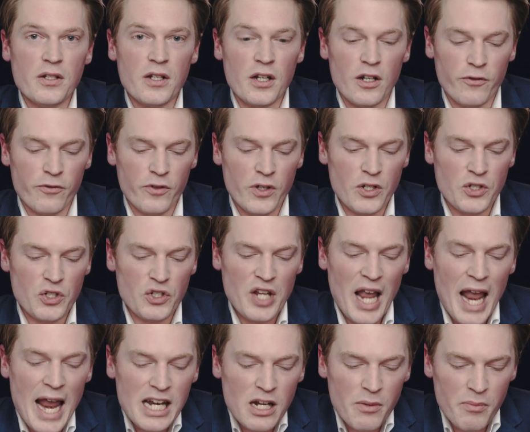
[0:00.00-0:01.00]
in Ephesians.
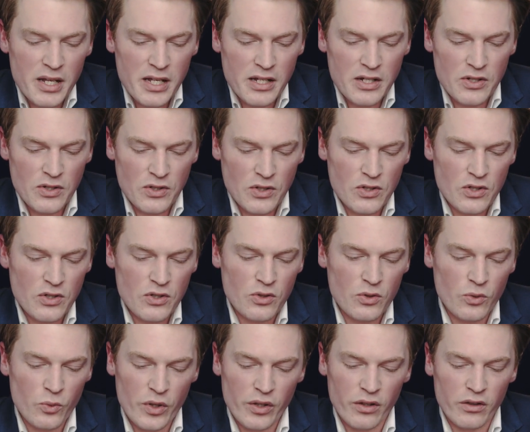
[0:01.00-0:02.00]
Enemies
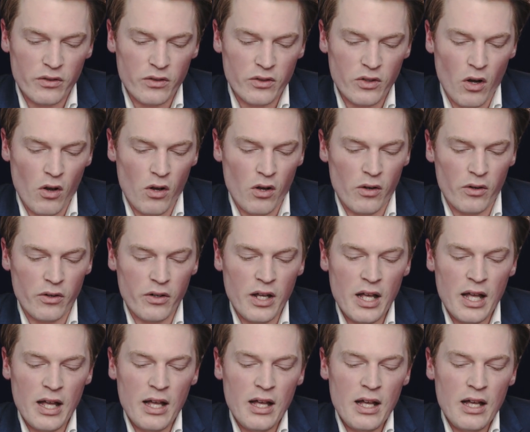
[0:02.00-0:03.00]
with God.
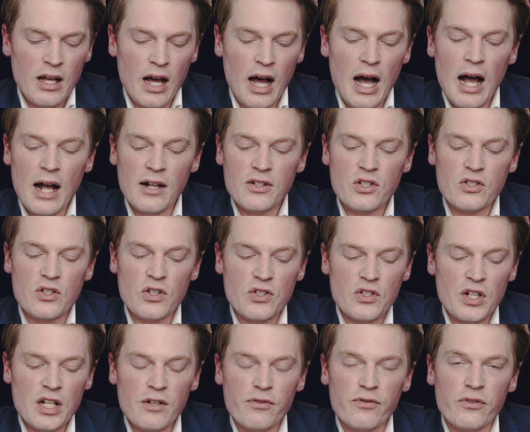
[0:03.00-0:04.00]
Hearts
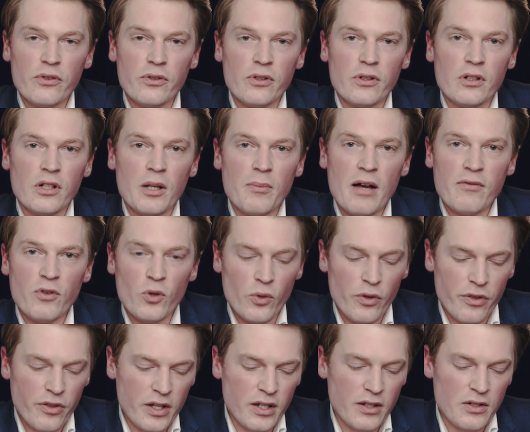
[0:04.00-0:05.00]
deceitful above all
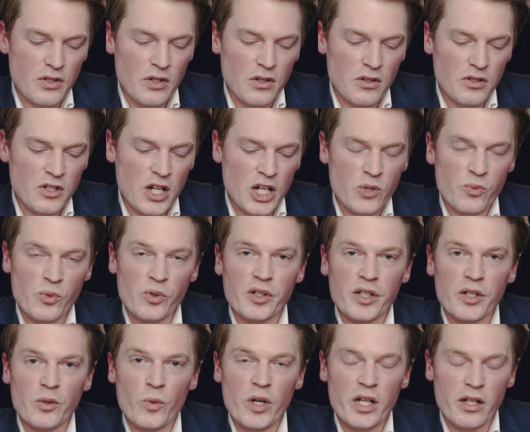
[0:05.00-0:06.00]
things and
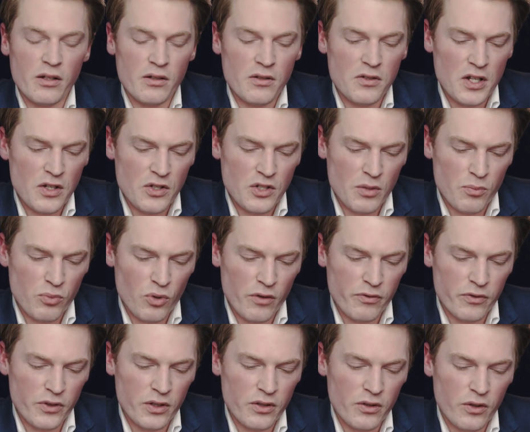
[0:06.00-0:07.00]
desperately wicked, says the
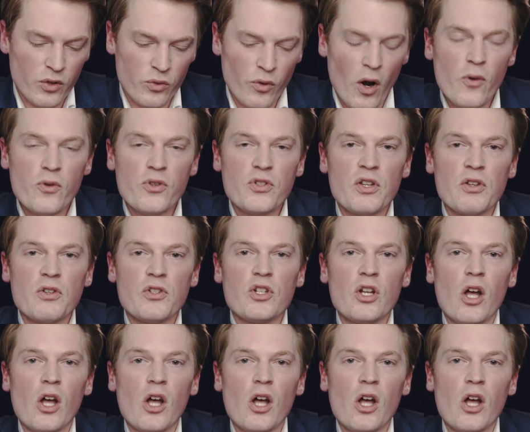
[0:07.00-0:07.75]
prophet. Throats as